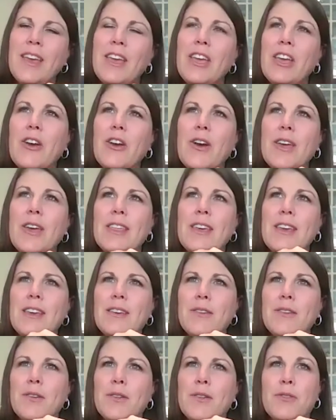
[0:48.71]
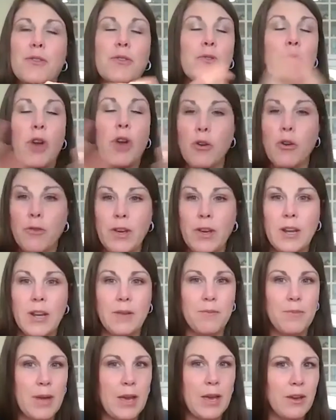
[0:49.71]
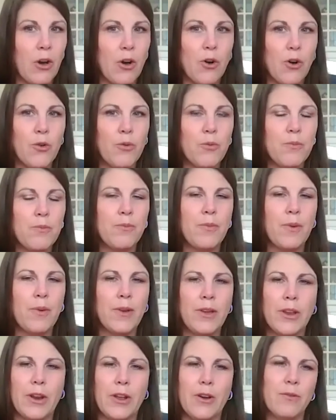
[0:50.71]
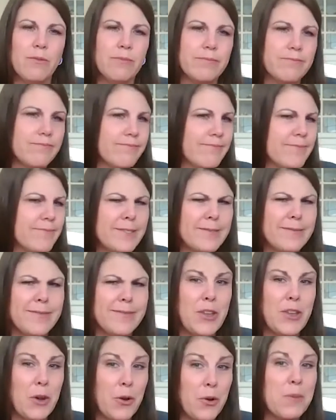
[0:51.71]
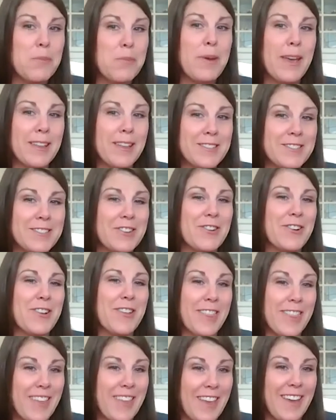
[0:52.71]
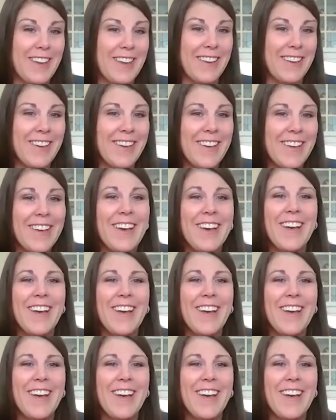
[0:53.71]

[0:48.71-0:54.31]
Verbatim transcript: yeah i think through covid and being home you know yoga pants are a thing